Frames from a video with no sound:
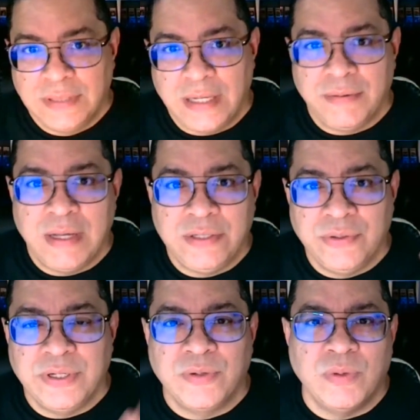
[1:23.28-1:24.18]
I do
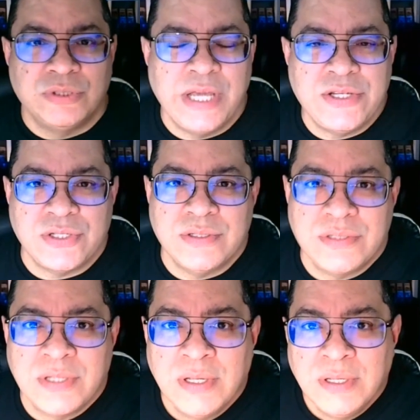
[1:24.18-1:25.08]
it in
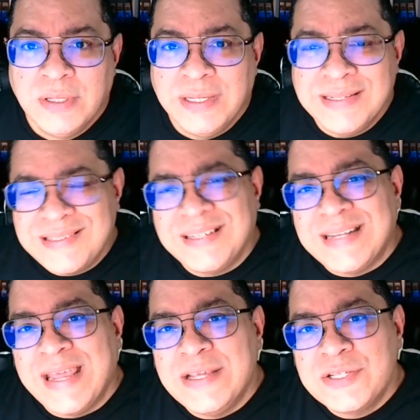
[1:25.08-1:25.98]
quotations, in
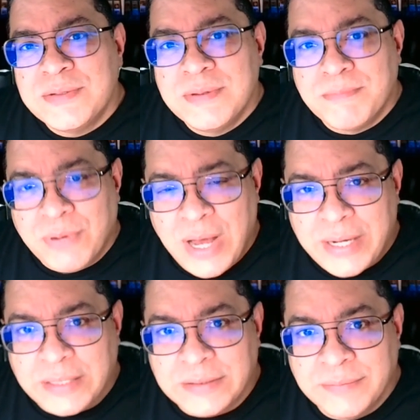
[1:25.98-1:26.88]
today's
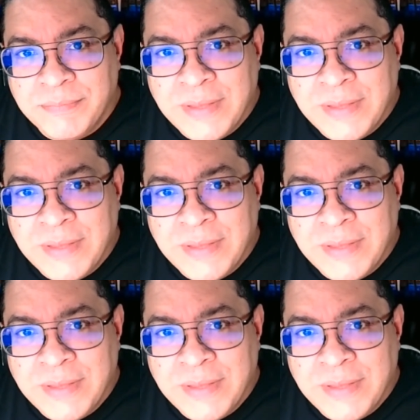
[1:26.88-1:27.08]
product.